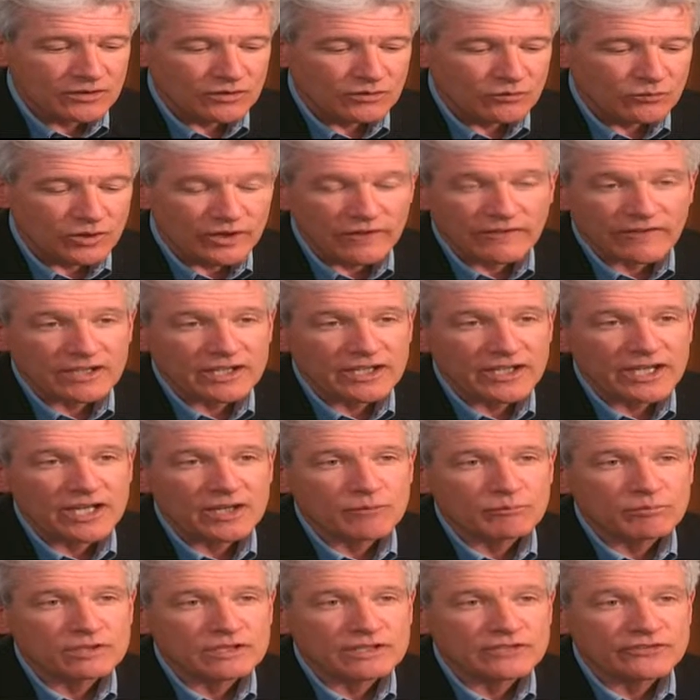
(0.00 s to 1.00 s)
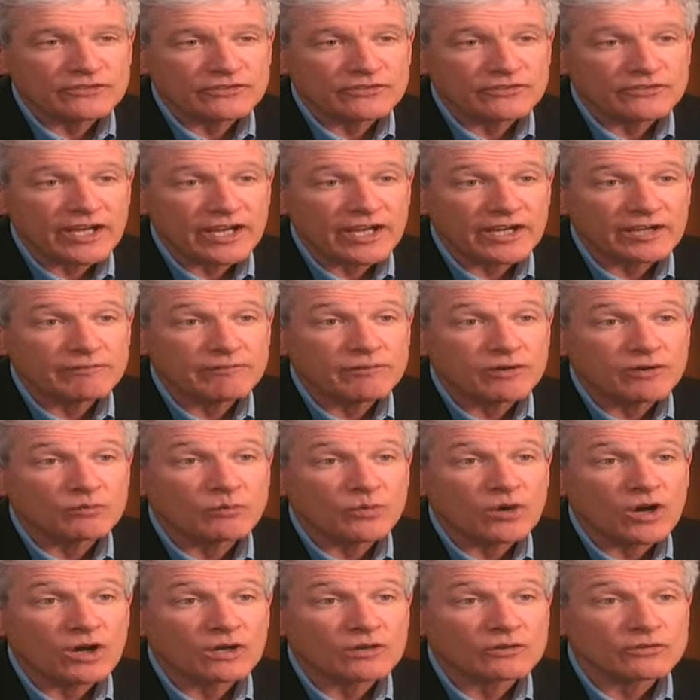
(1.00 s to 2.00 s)
One of the Canadian police decided to phone
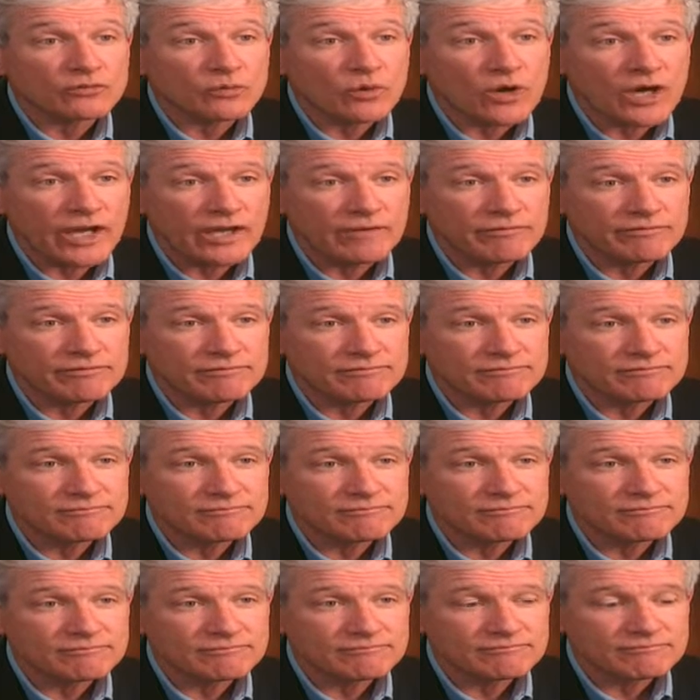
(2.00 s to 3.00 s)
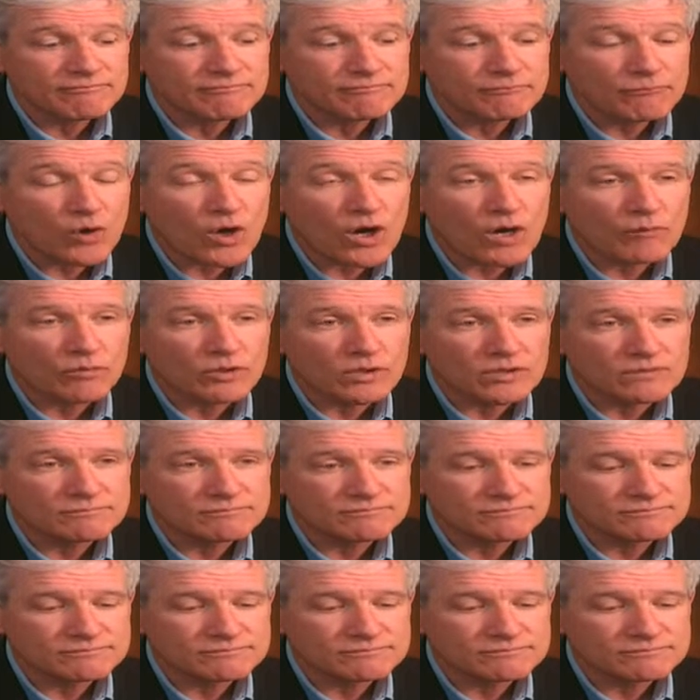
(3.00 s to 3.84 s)
Walker's wife, Barbara,